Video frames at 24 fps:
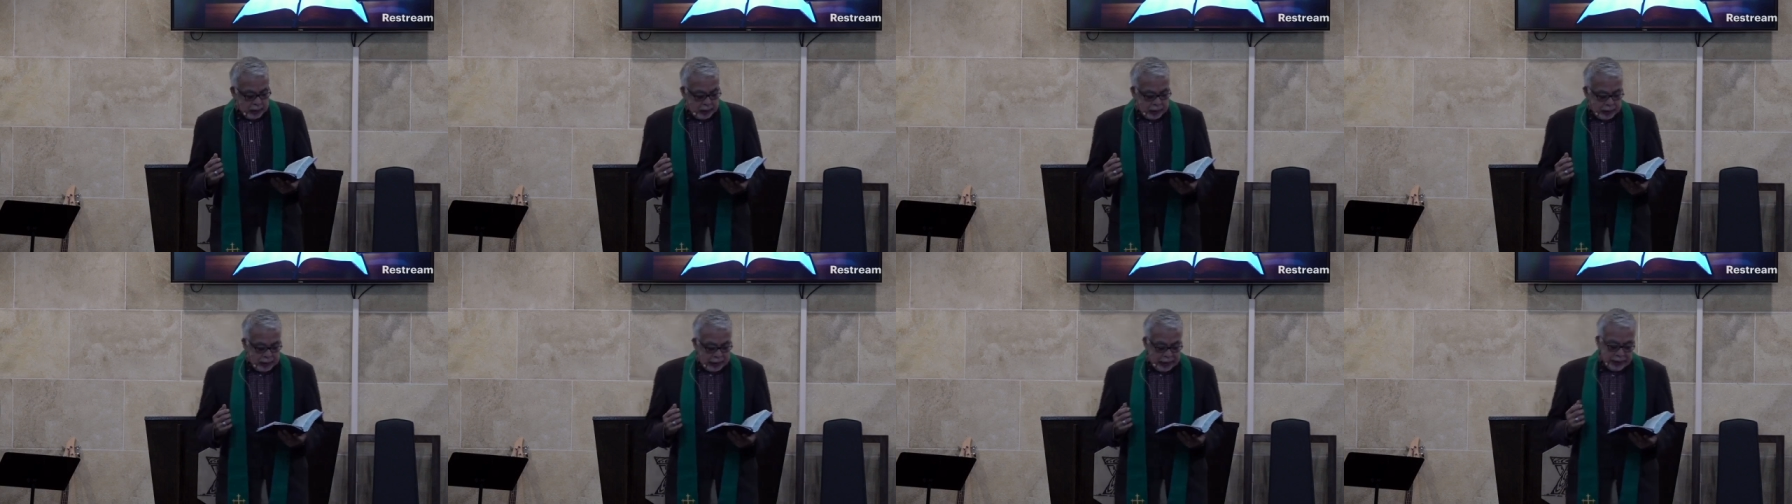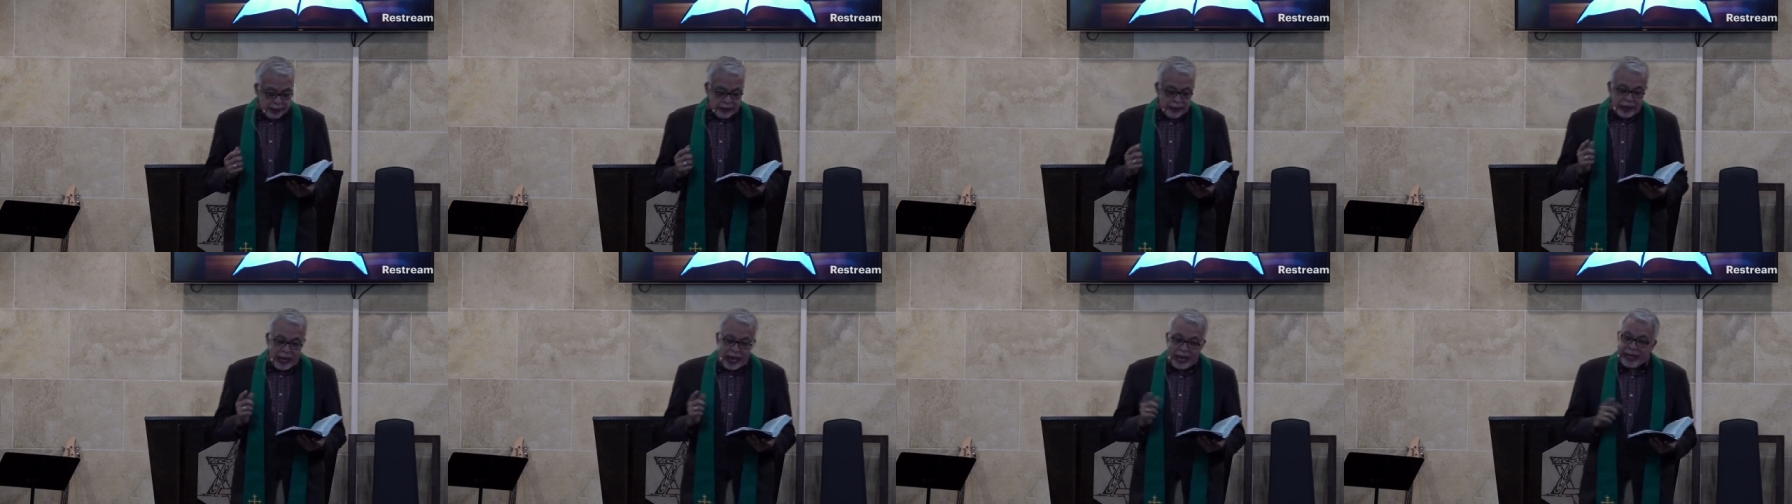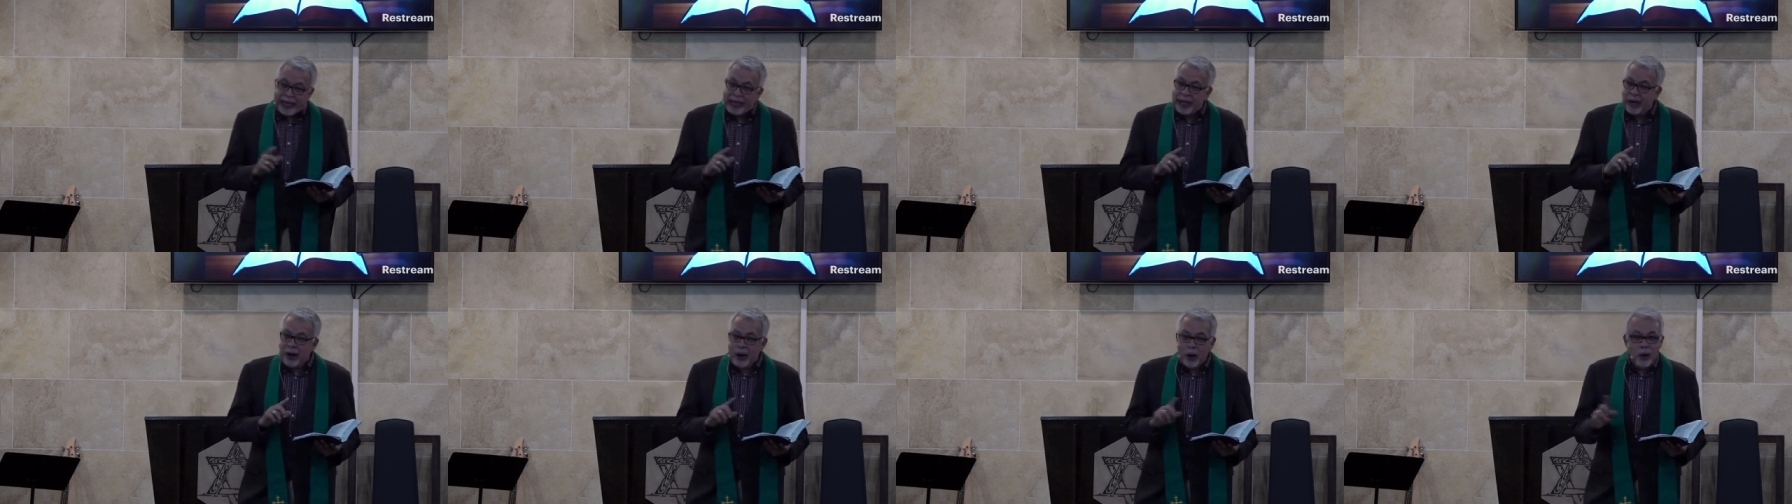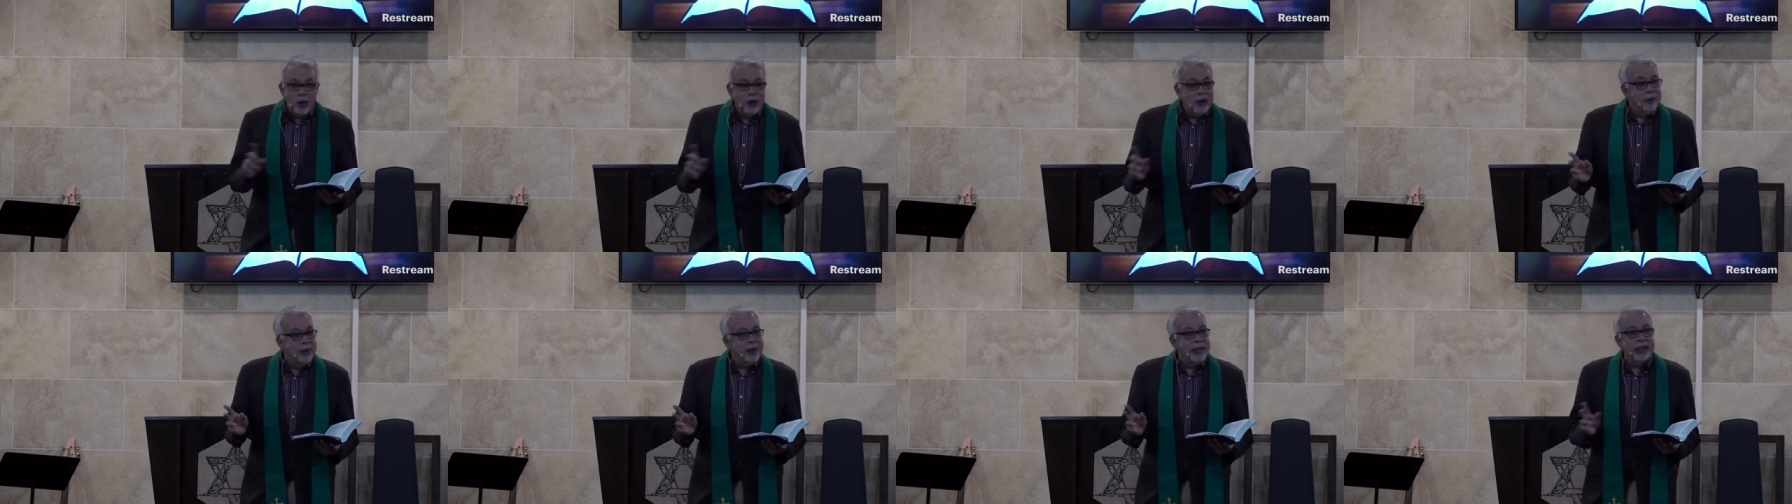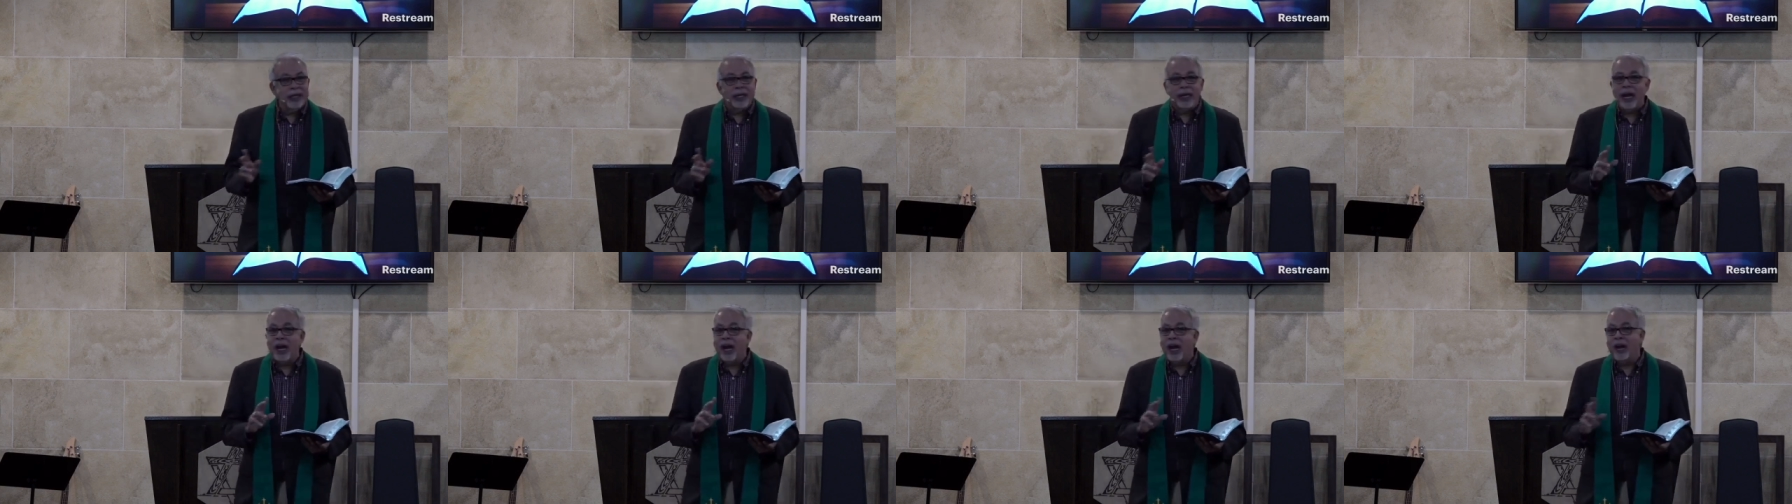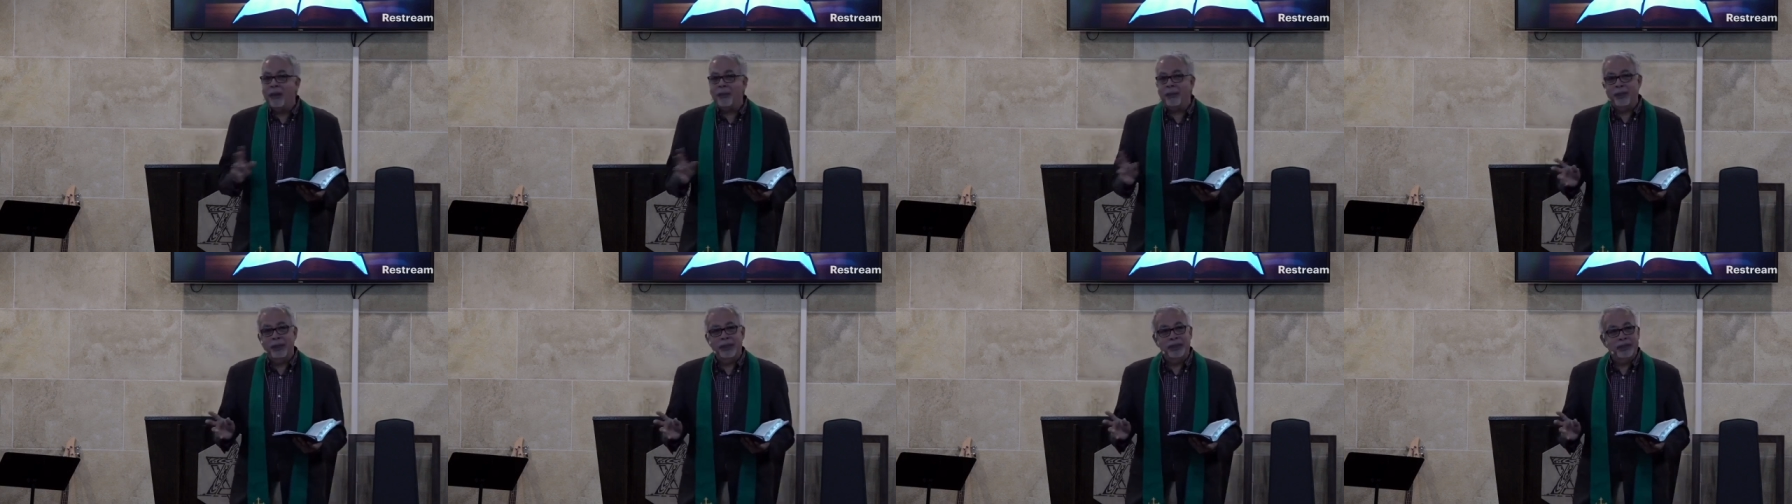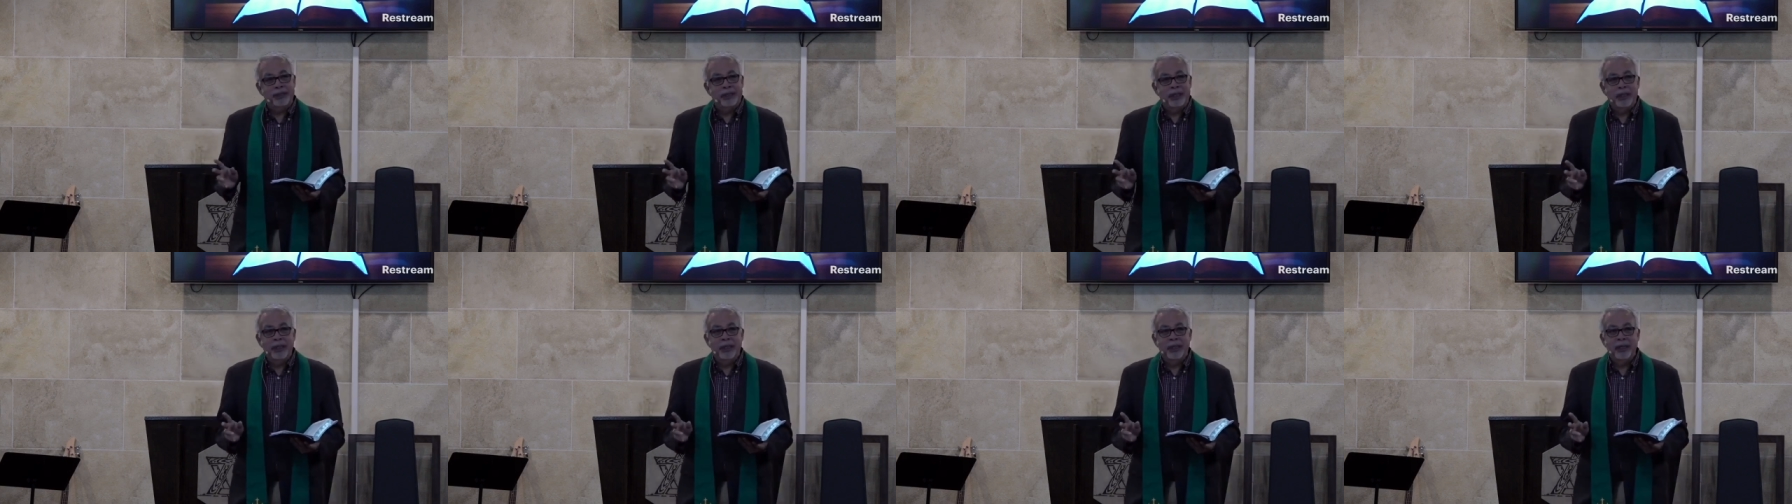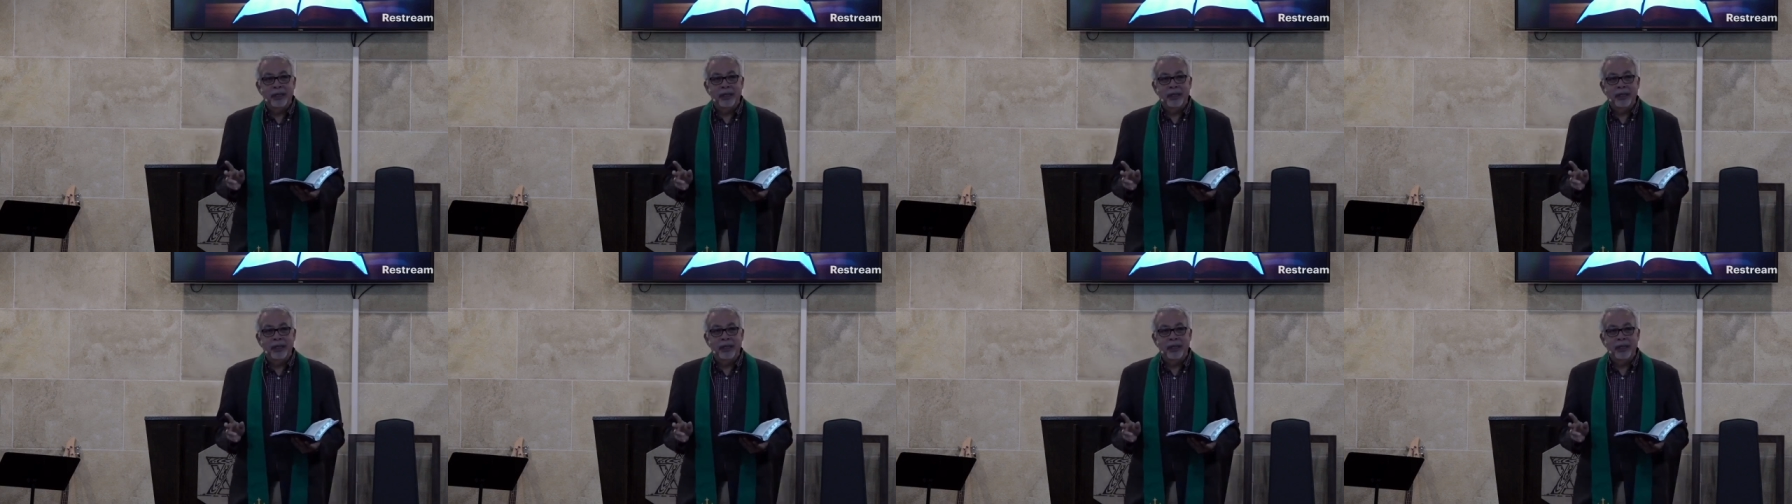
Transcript: And that can only be accomplished